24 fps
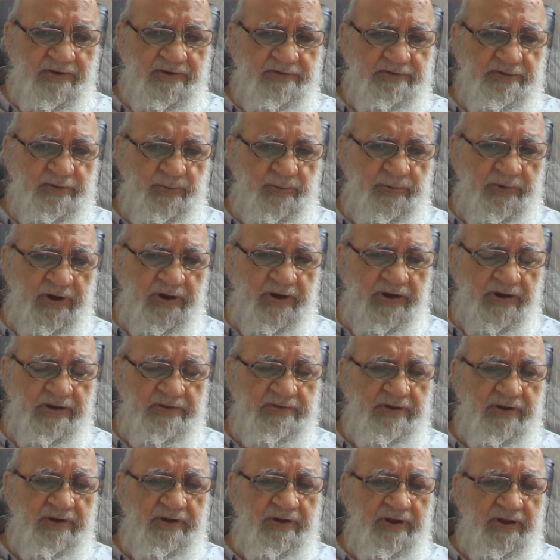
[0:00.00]
Similarly,
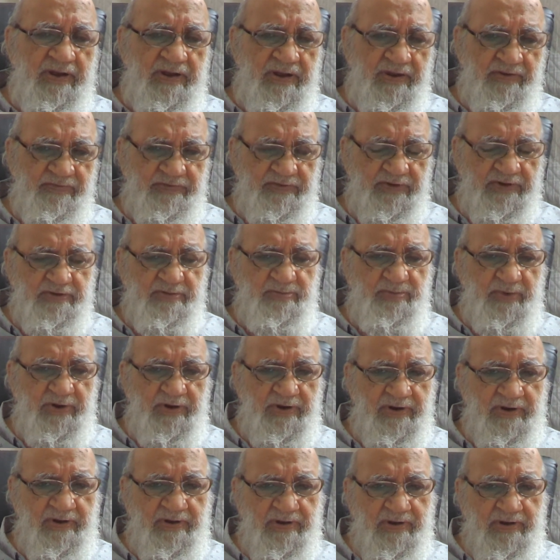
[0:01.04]
the day of
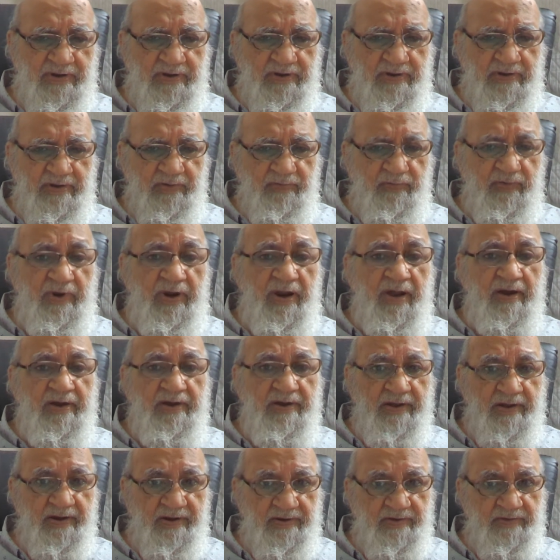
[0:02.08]
judgment will
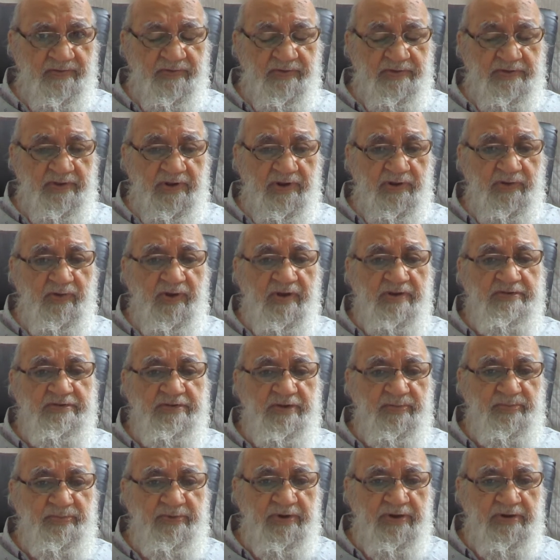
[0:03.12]
occur, whether you
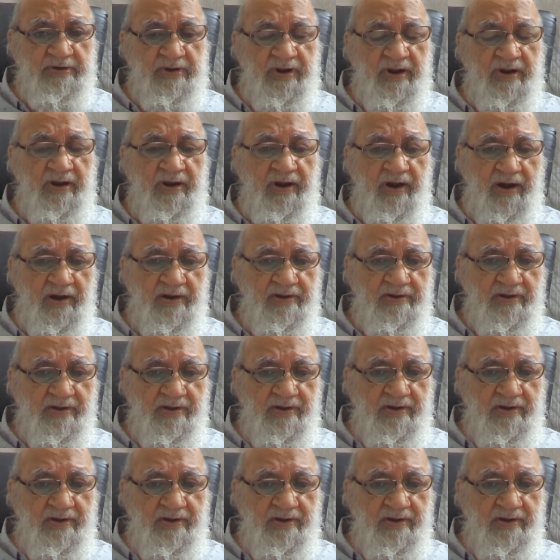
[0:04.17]
accept it or not.